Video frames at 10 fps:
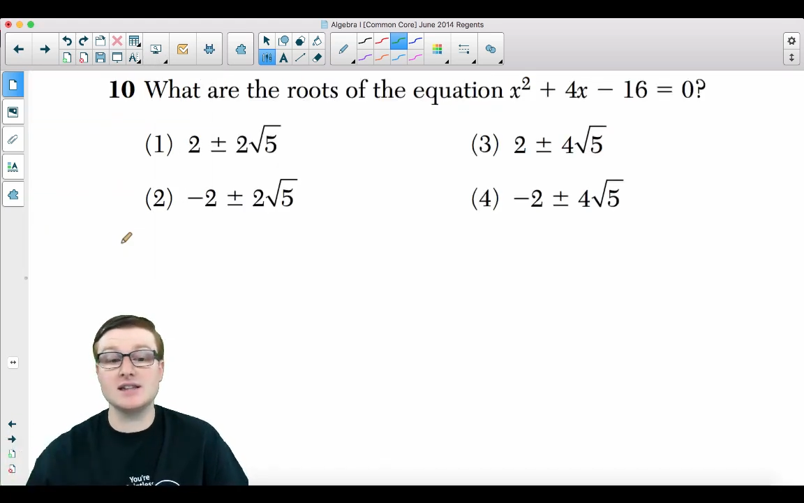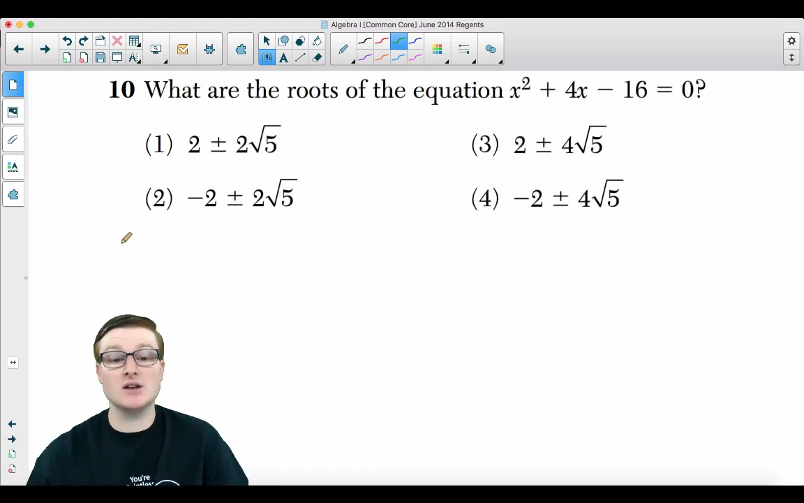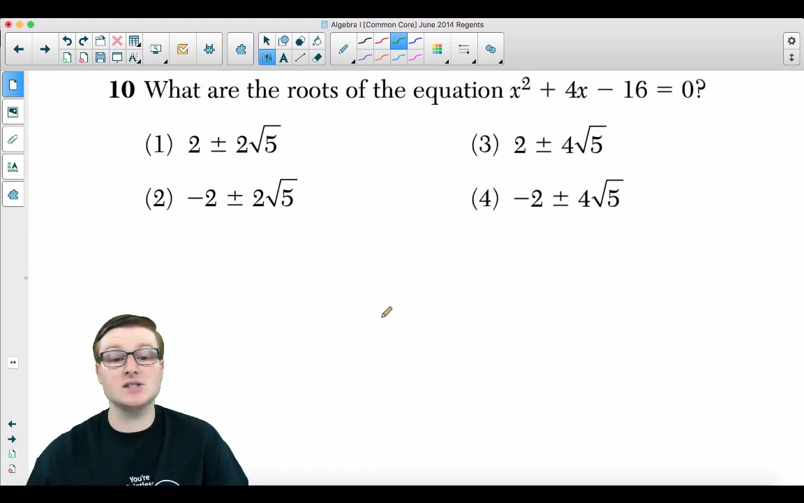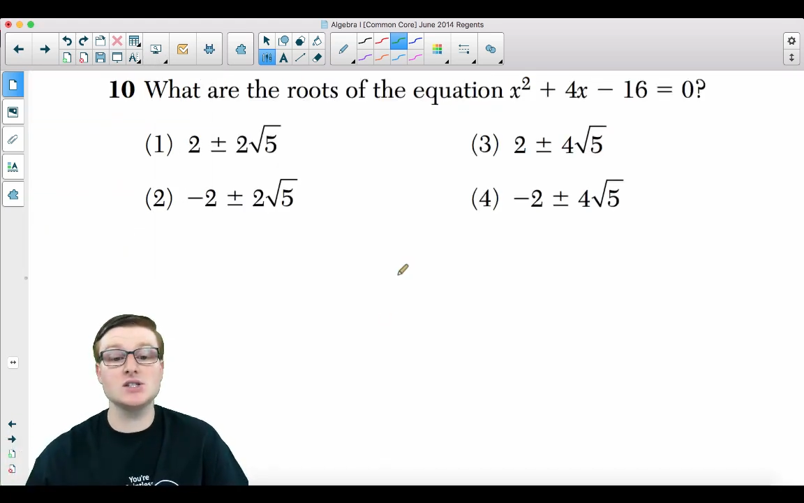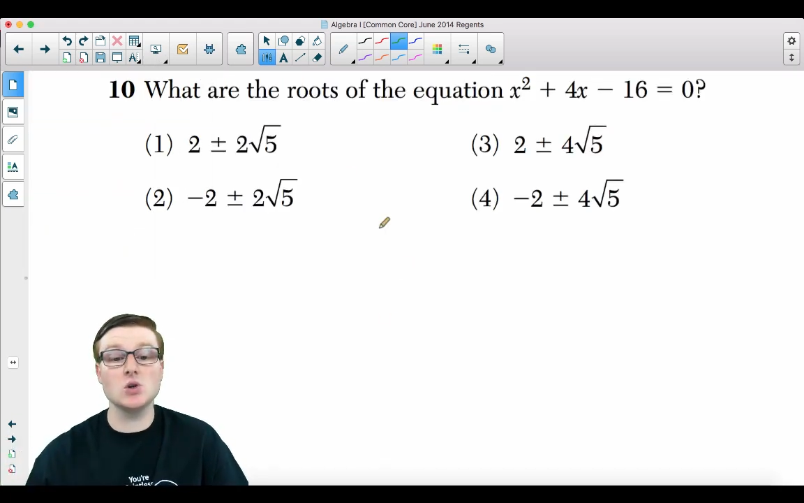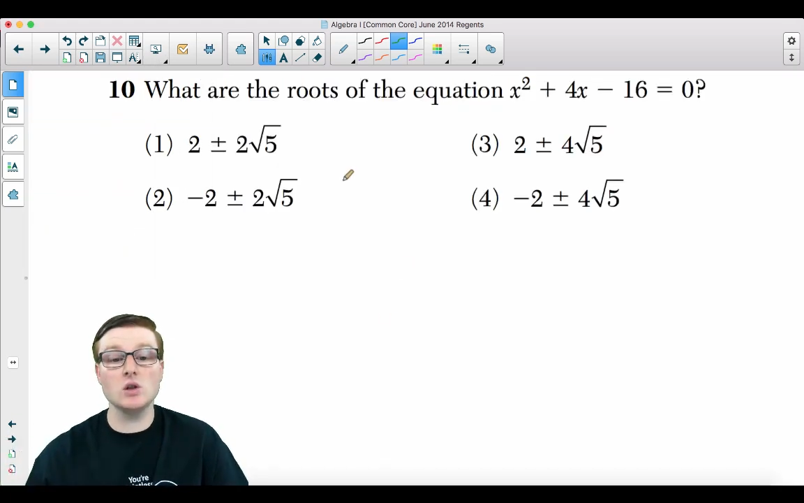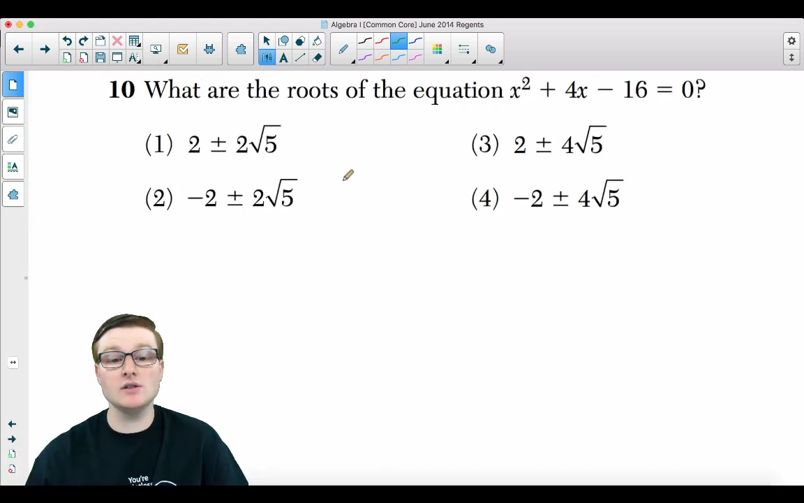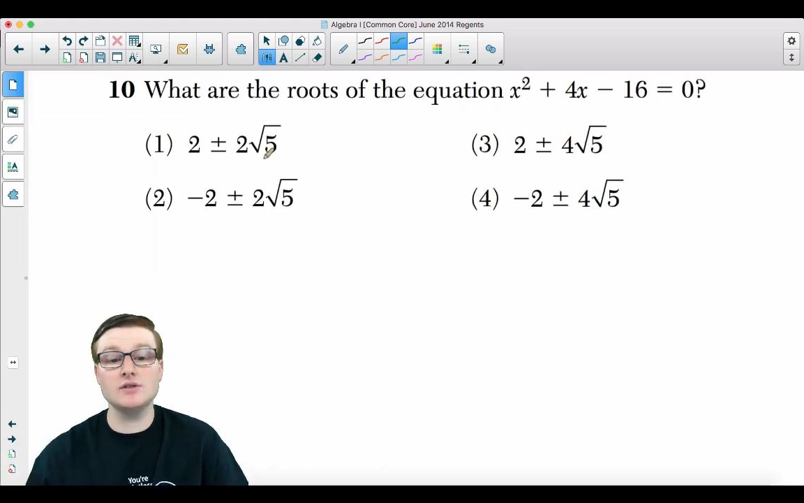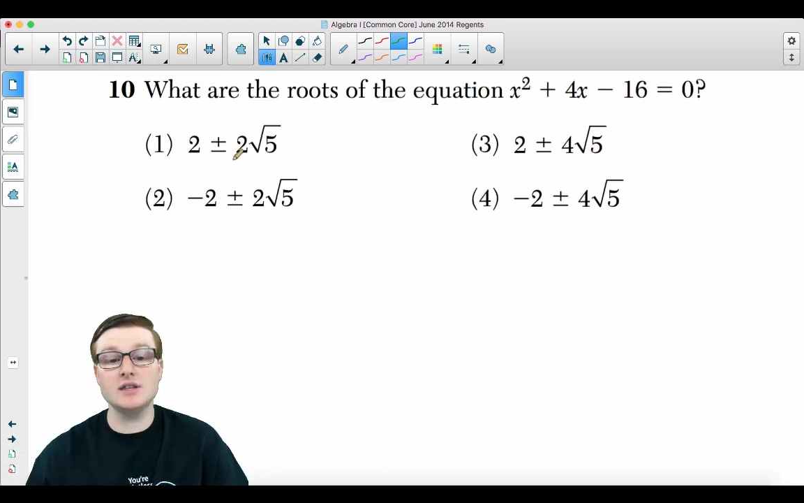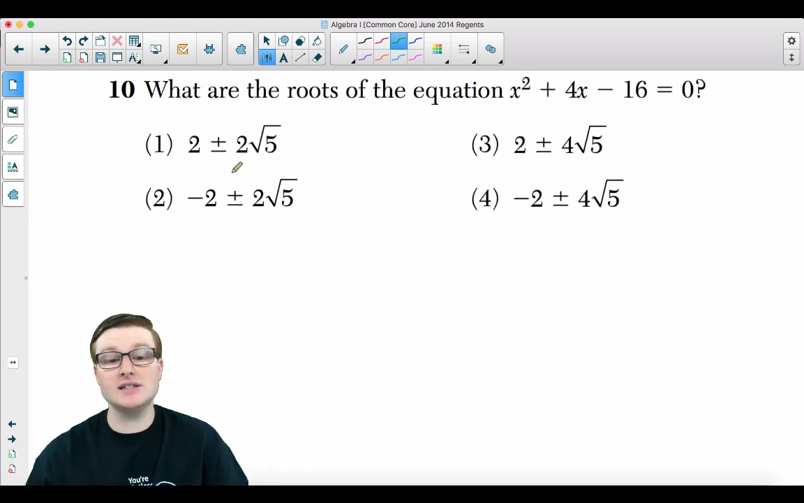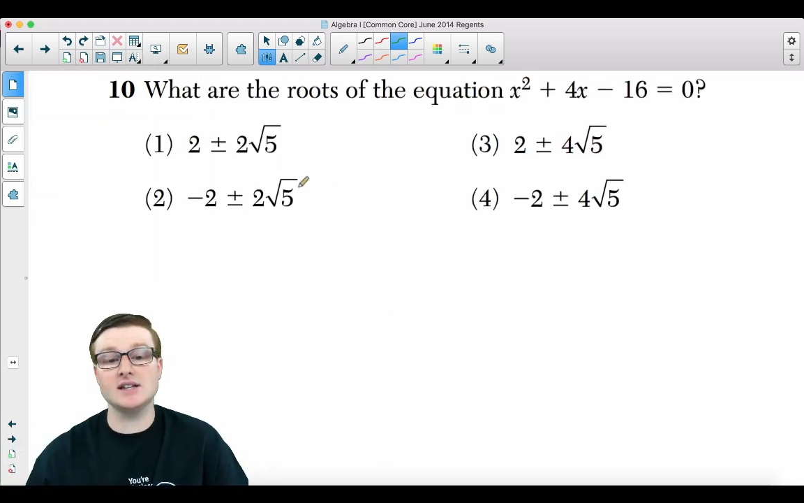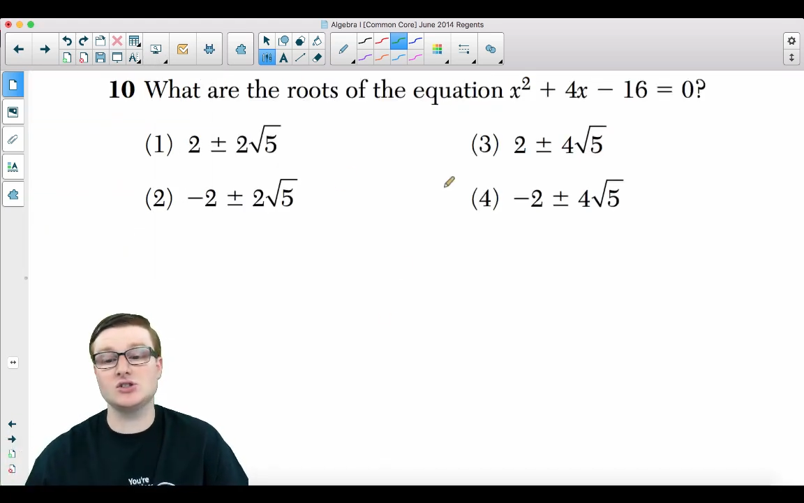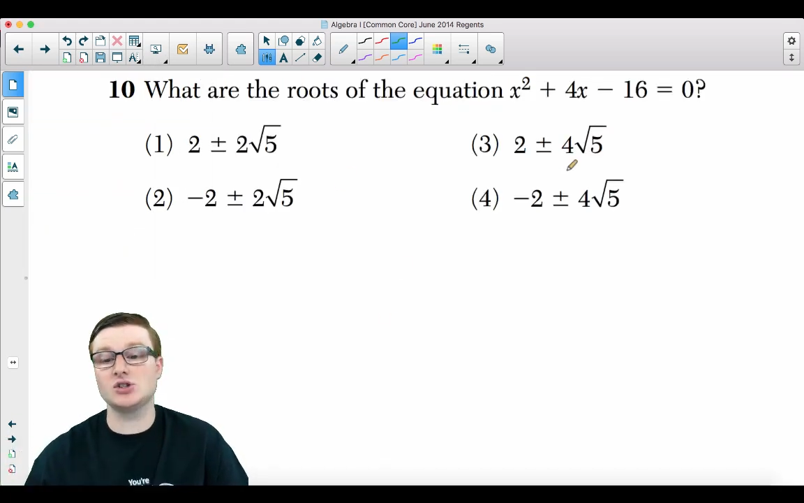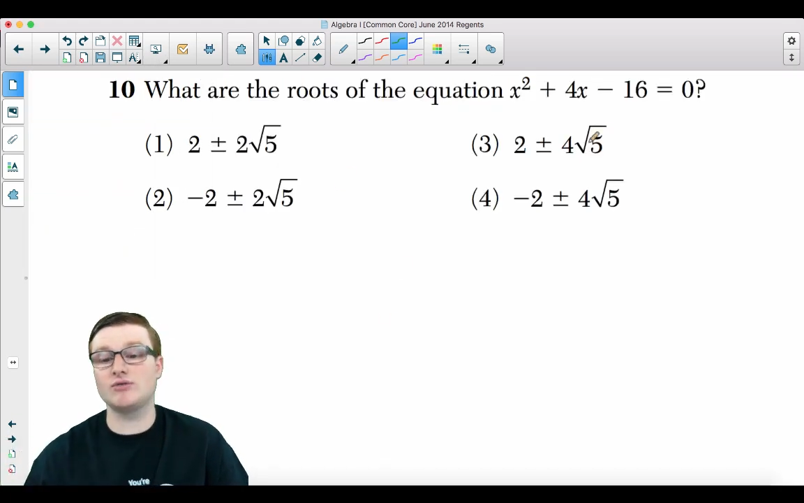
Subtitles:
Now, since all of these answers are